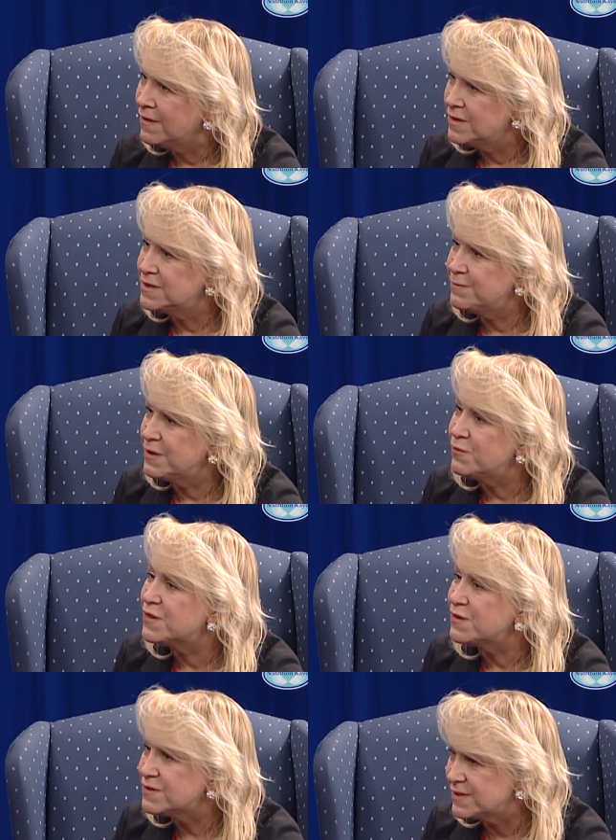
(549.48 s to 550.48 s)
to be with
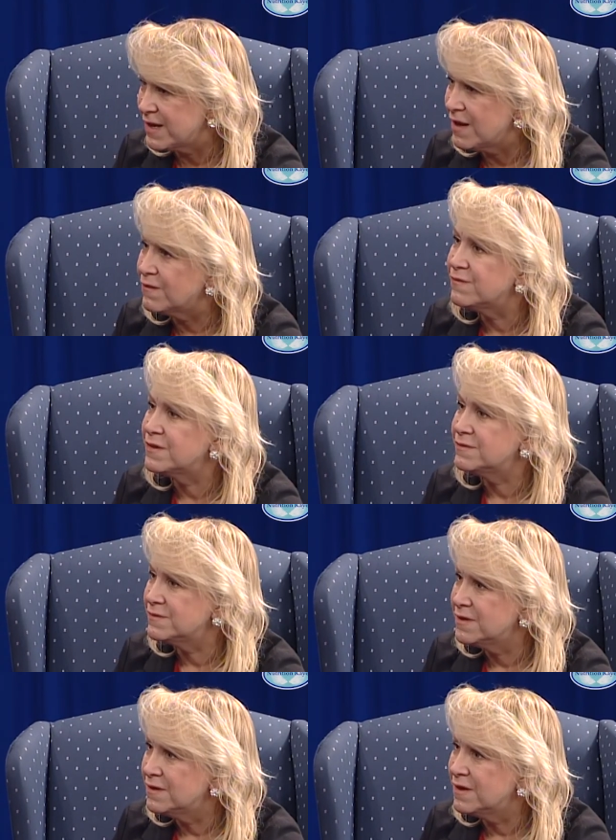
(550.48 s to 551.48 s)
their self and
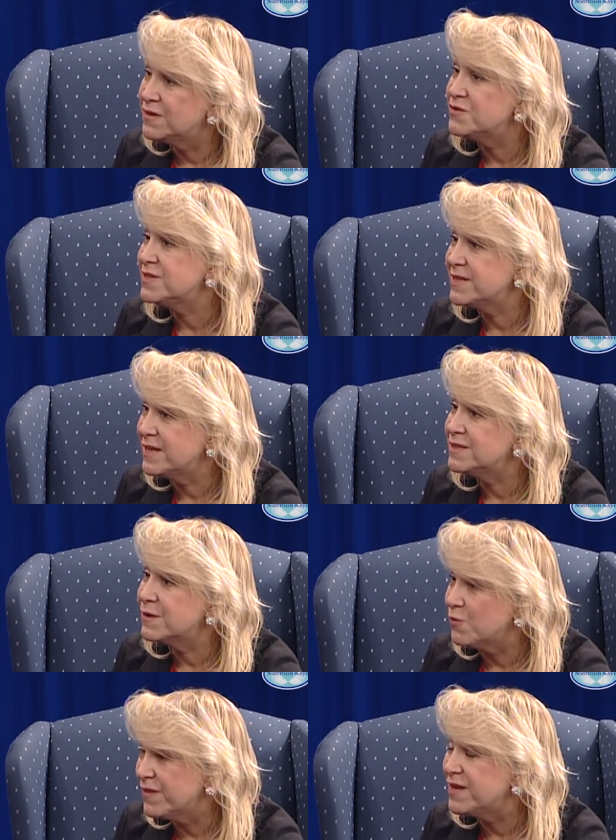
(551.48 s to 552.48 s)
understanding what